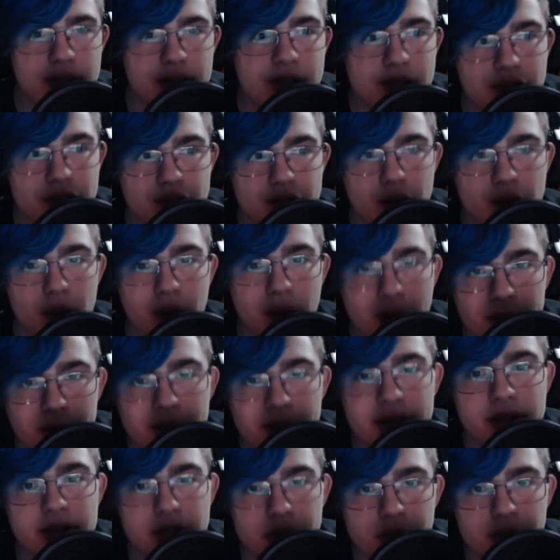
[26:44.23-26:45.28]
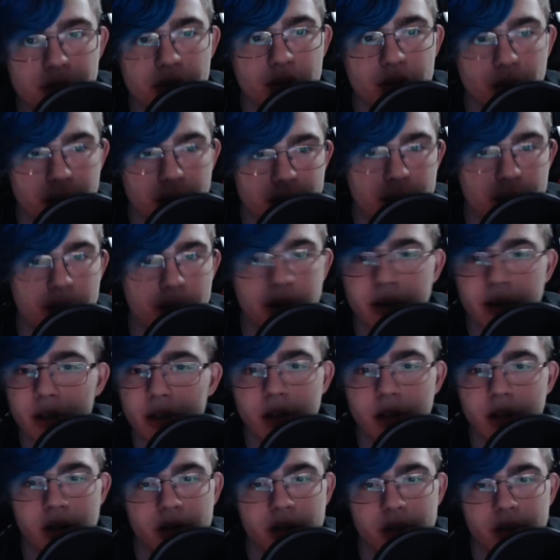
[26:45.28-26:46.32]
So I'm going to have to go with 21
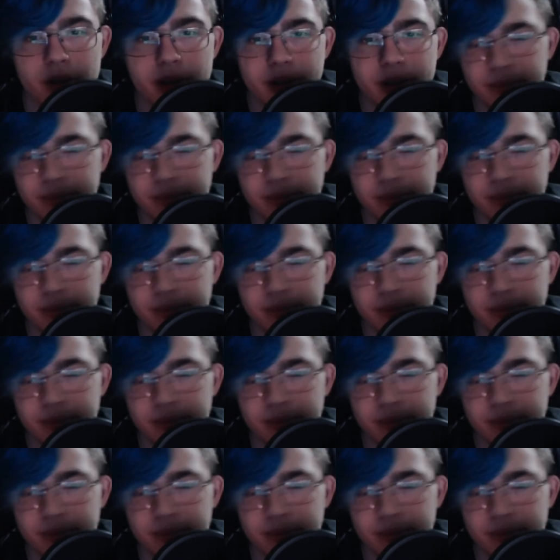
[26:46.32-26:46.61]
all the way.